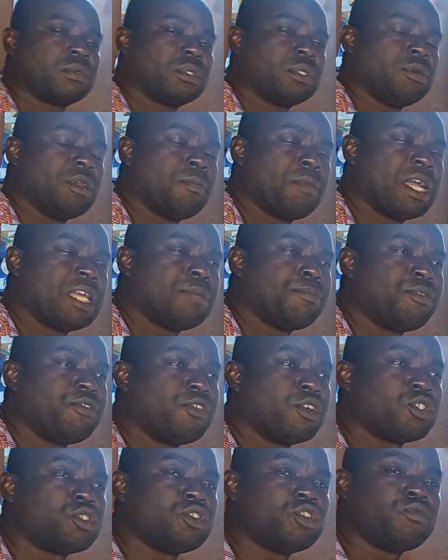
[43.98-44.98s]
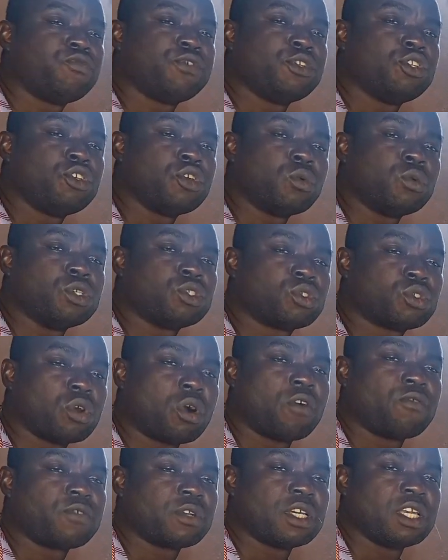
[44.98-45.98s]
Remember, in the previous video, we
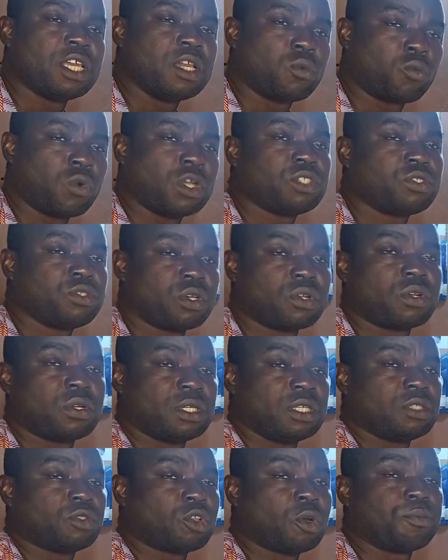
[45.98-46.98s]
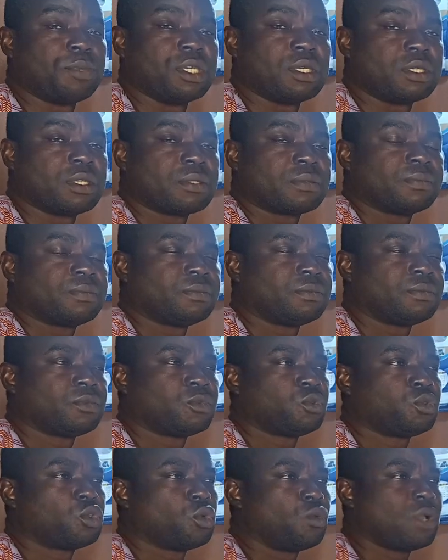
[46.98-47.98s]
solved a question on the topic.
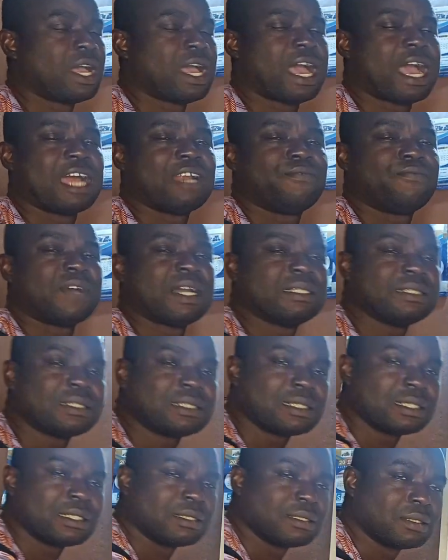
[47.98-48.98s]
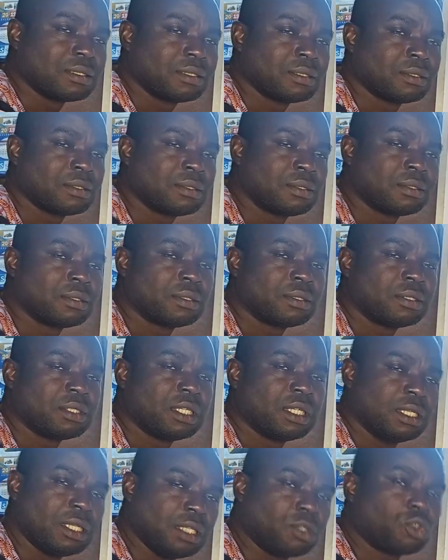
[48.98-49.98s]
So we are advancing
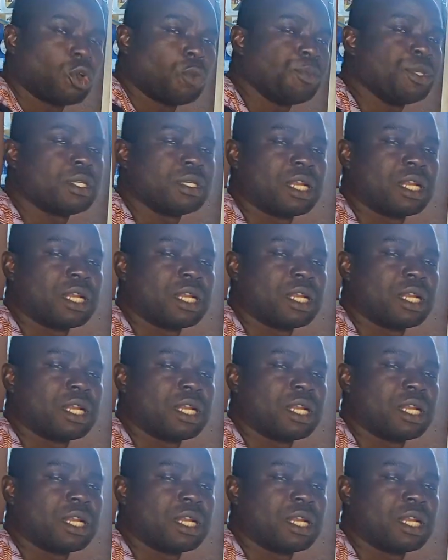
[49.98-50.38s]
in the topic